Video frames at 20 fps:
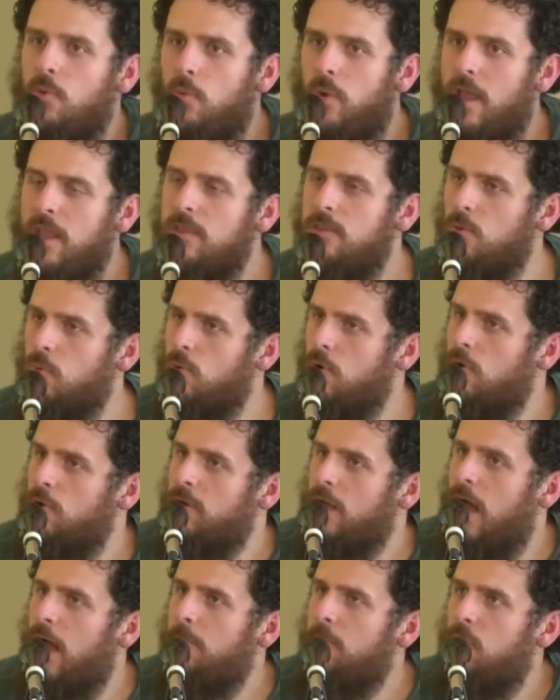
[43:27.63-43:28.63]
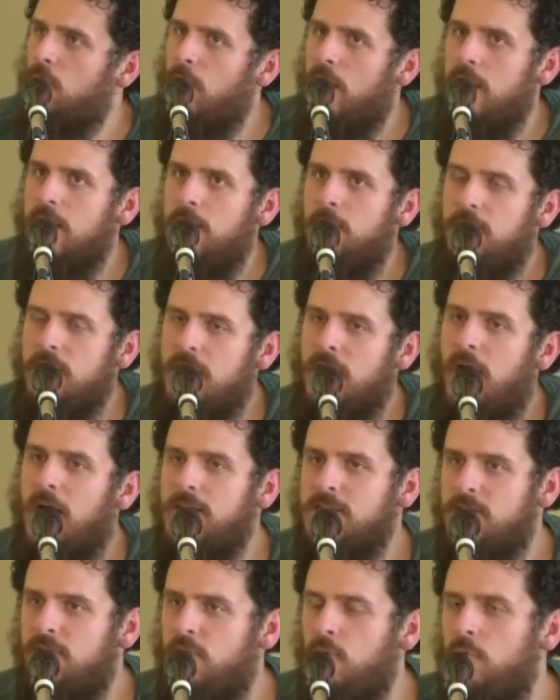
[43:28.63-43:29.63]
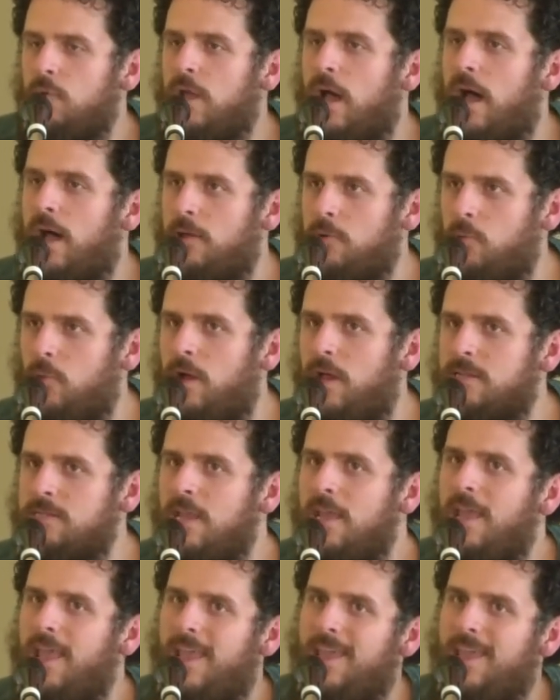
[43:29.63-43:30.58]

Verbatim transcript: the way the world operated because of who God was,